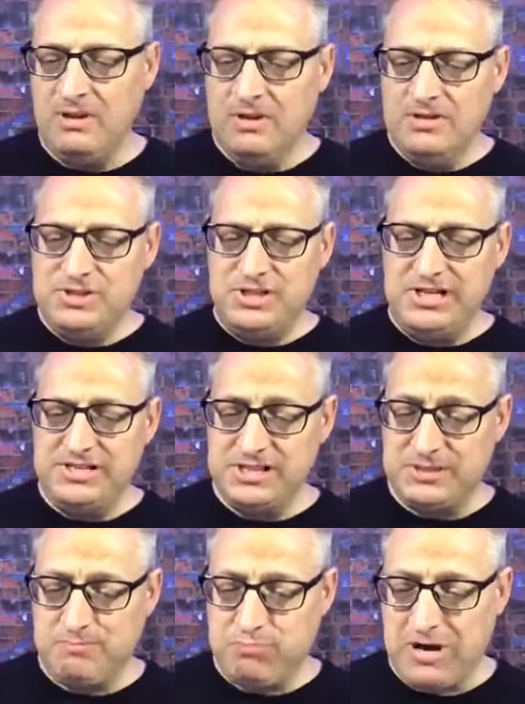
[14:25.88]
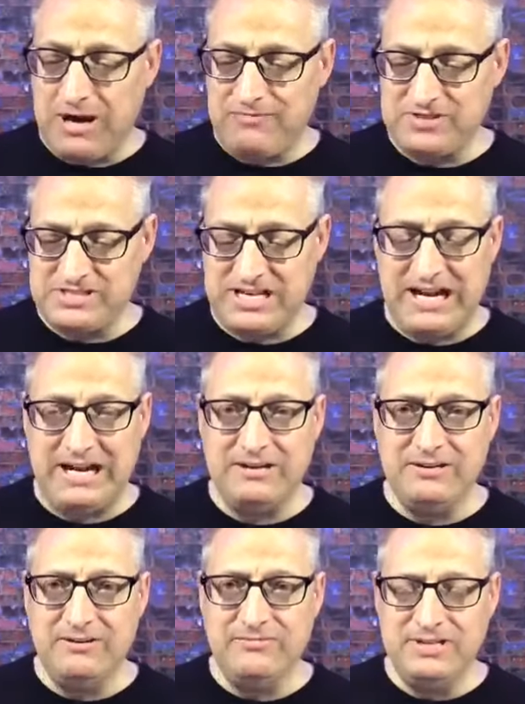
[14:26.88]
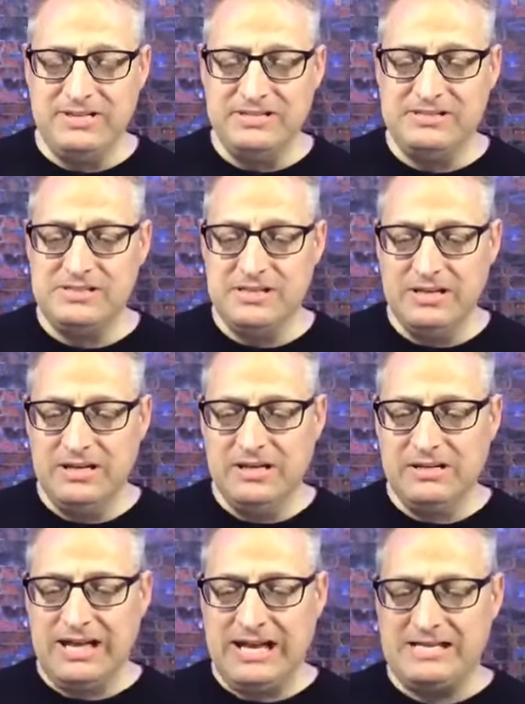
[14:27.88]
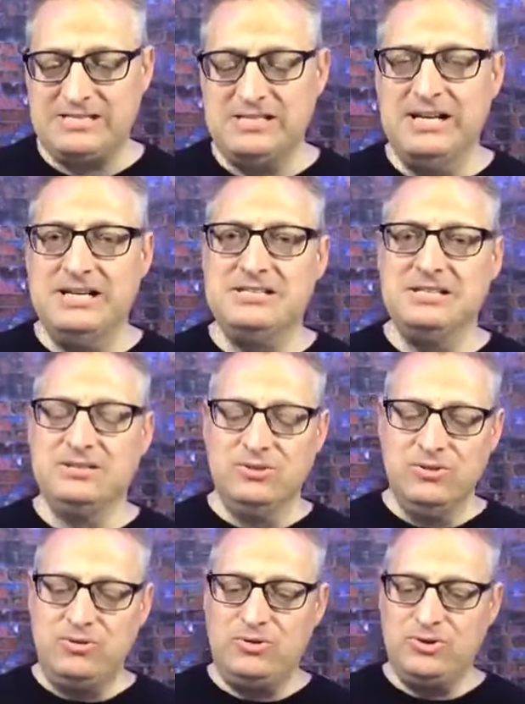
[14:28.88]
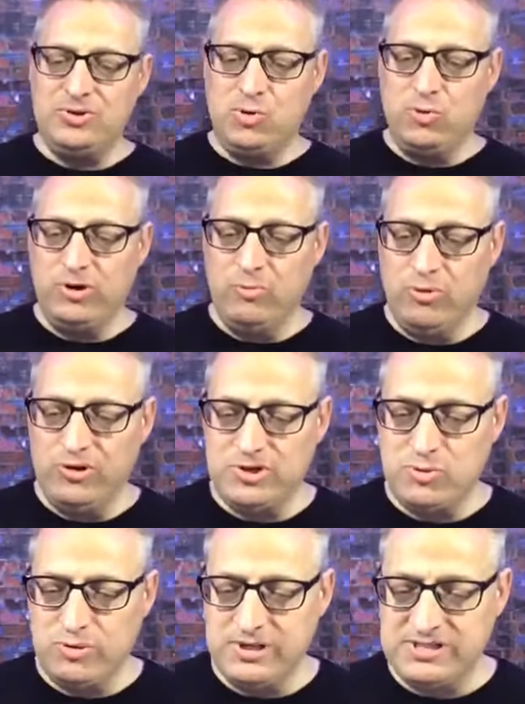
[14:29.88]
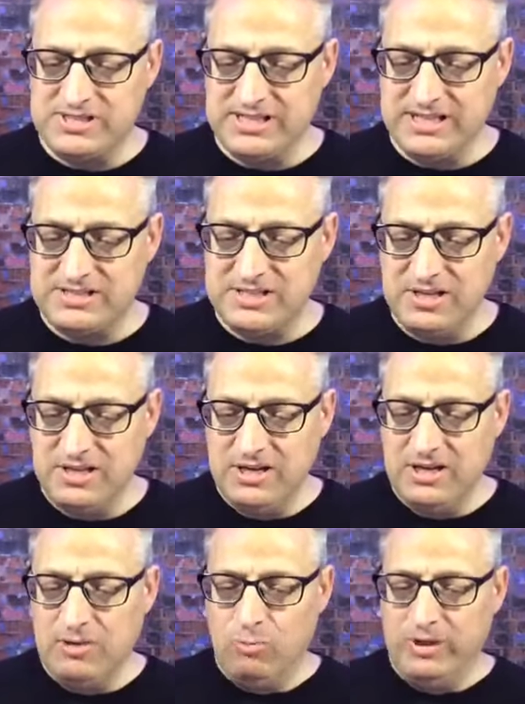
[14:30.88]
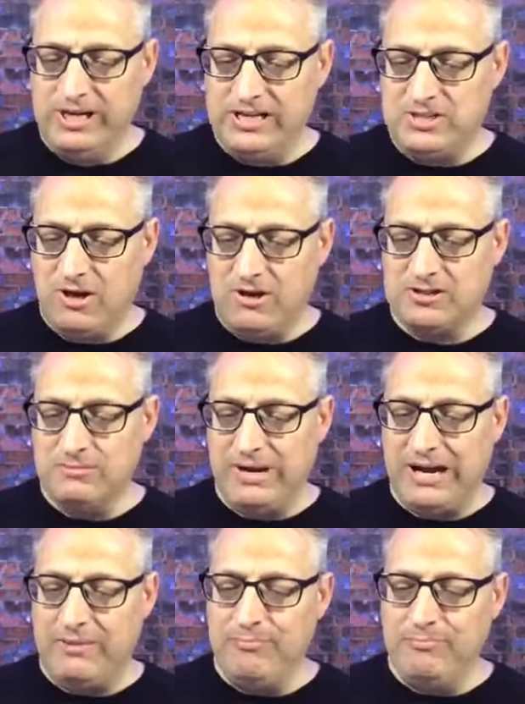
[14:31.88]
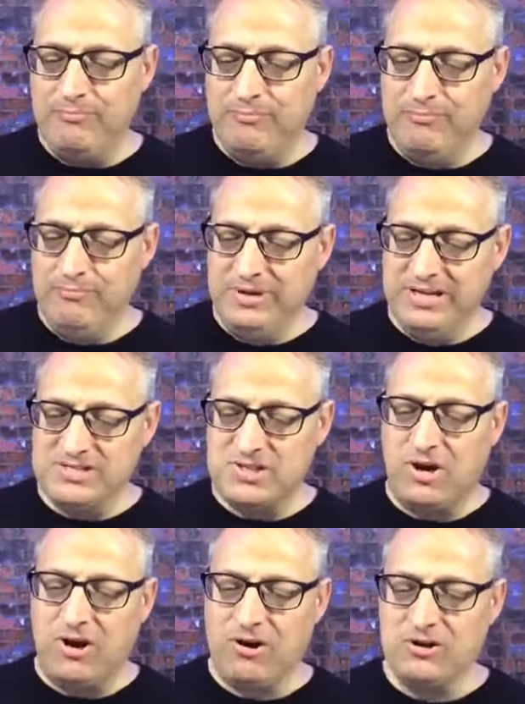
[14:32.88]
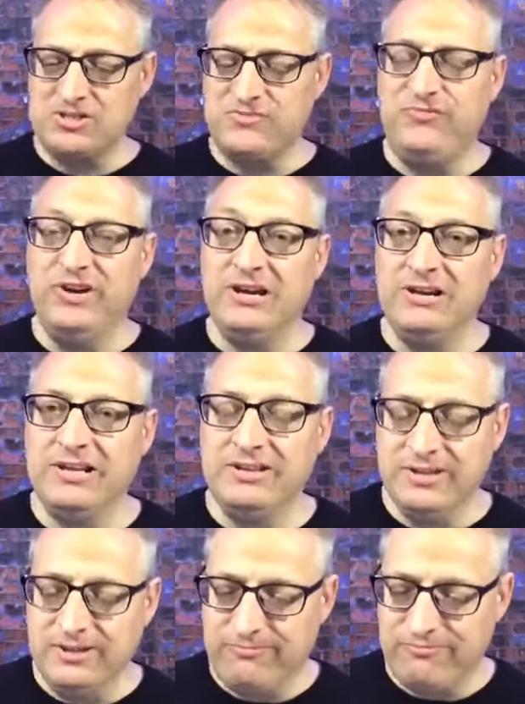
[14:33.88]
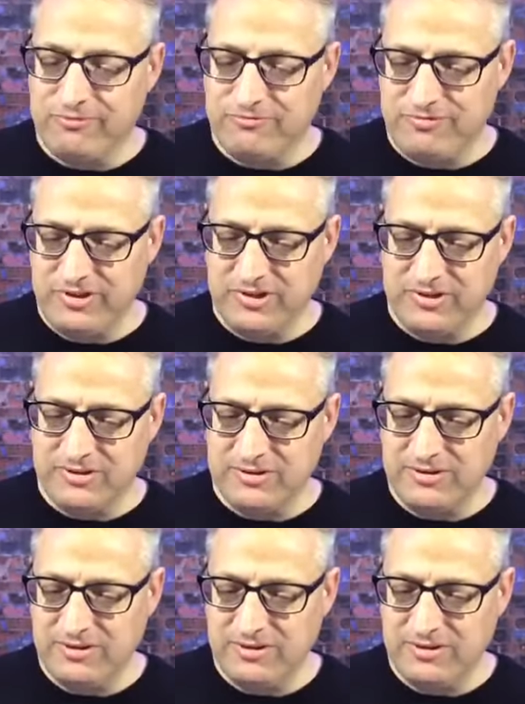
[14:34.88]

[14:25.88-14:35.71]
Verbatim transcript: Jesus prophesied of these last days in Luke 21 and 26 when he talked about men's hearts failing them for fear